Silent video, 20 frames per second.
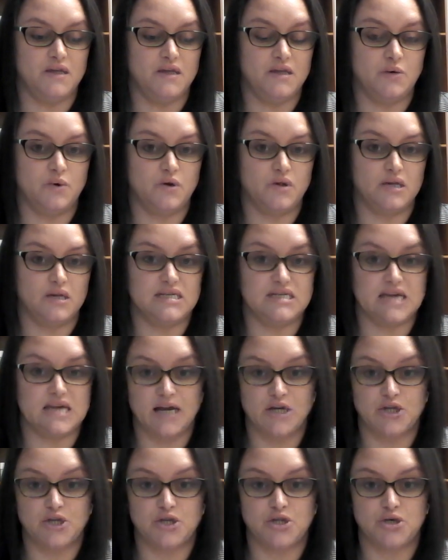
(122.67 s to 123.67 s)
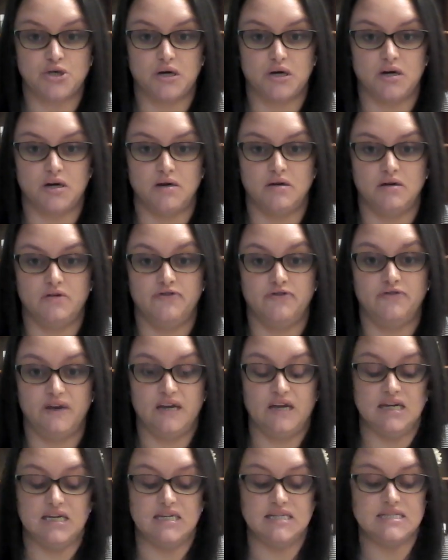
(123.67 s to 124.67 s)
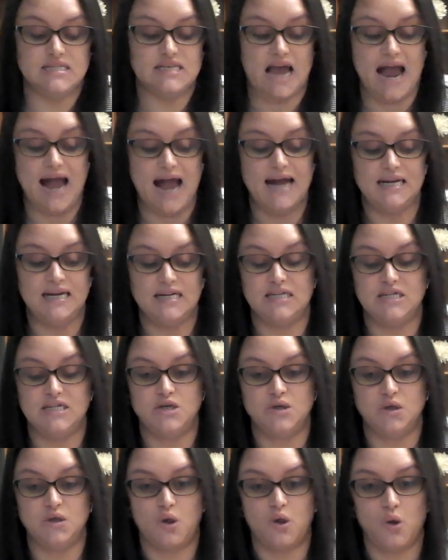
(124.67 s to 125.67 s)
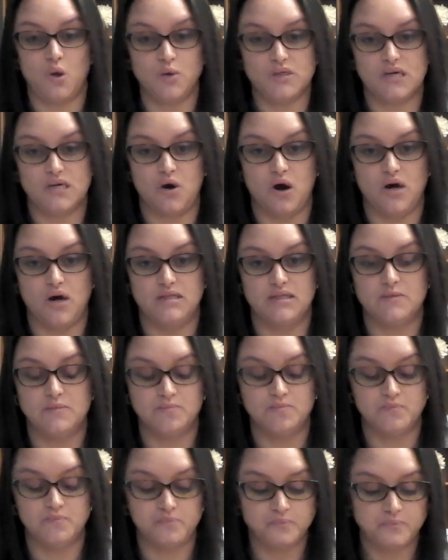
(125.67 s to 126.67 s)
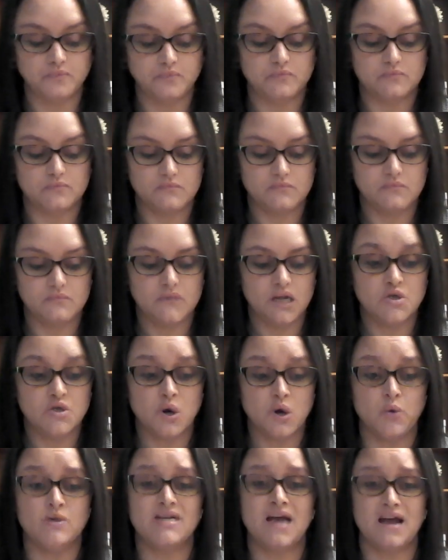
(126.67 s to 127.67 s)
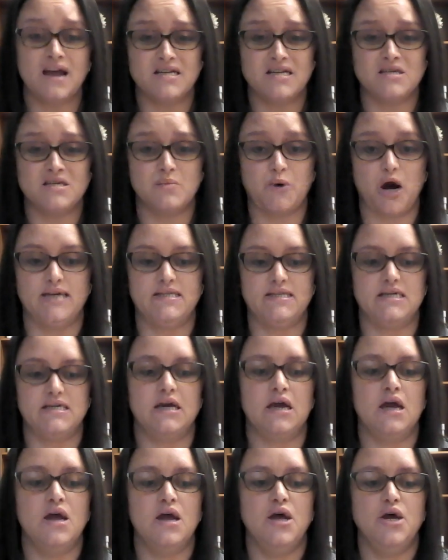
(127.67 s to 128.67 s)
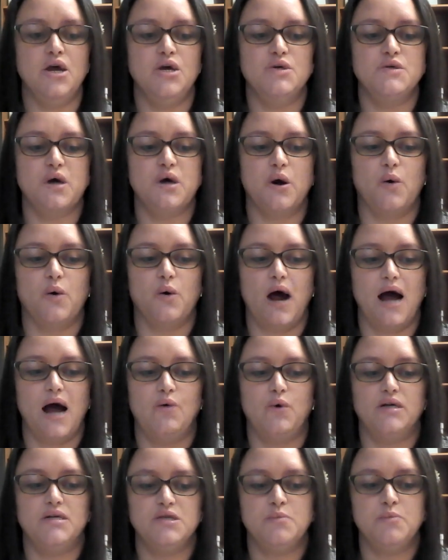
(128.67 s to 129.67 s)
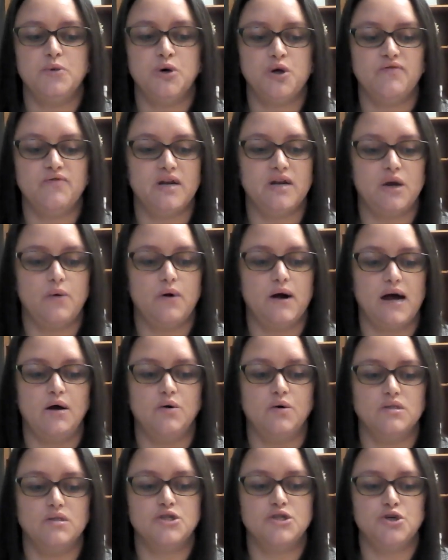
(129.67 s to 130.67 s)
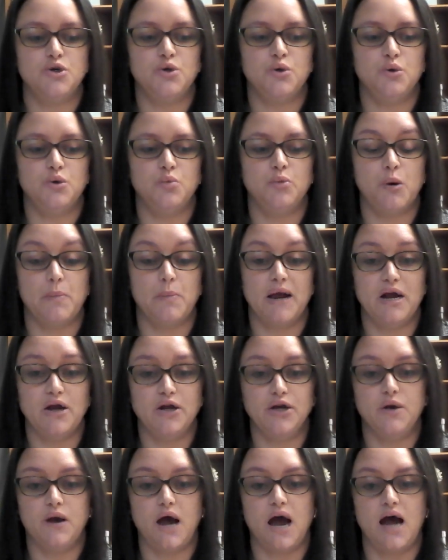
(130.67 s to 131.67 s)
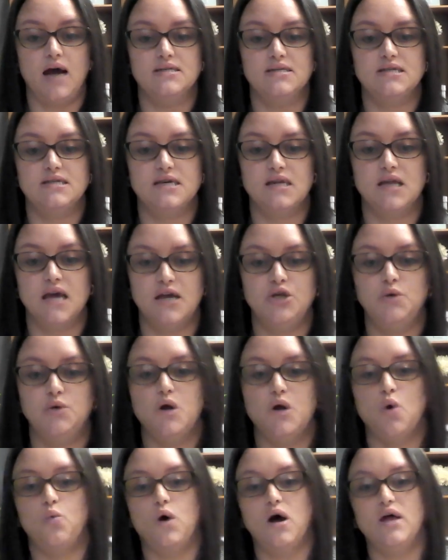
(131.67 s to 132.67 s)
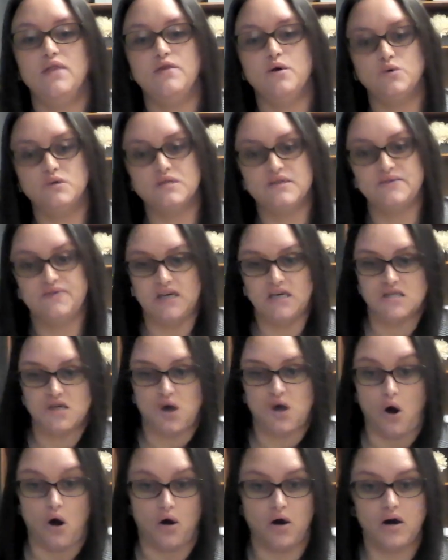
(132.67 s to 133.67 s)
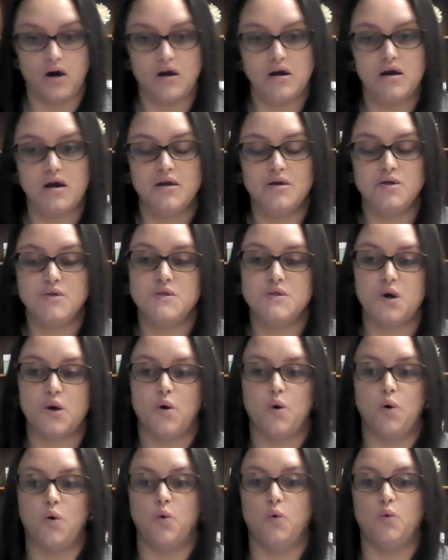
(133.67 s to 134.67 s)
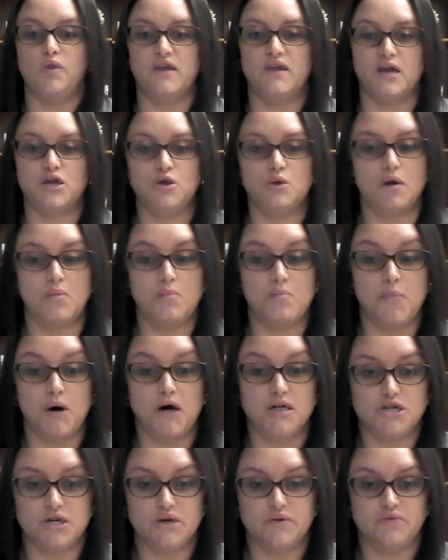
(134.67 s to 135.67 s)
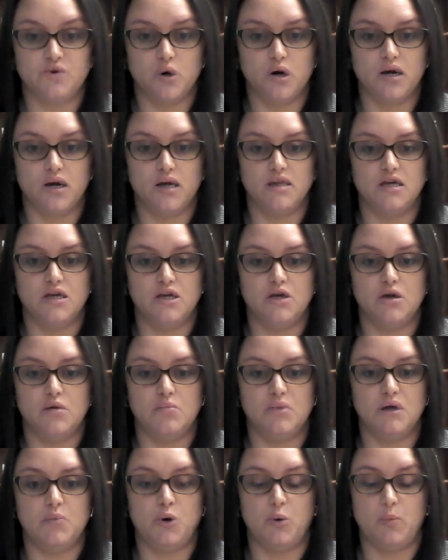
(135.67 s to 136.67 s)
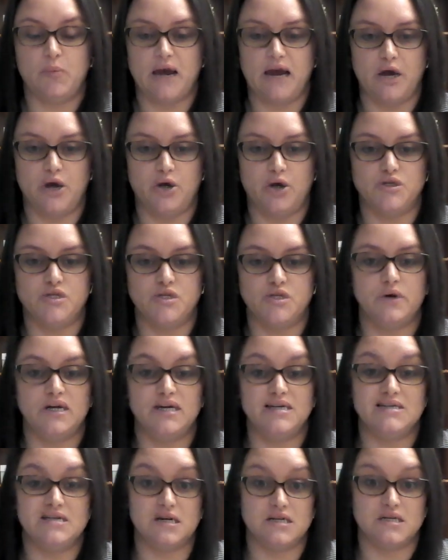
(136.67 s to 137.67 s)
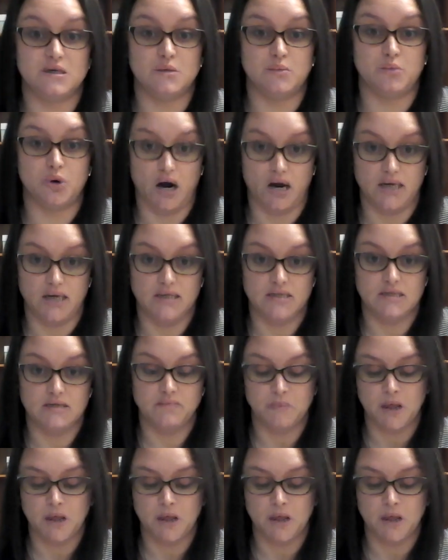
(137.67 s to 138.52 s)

there were these extra fees added into the closing cost. So it was kind of surprising. So I wanted to put a video out to prepare you guys, to let you know what those fees are so that you can budget for it, that you can be prepared so it isn't a surprise.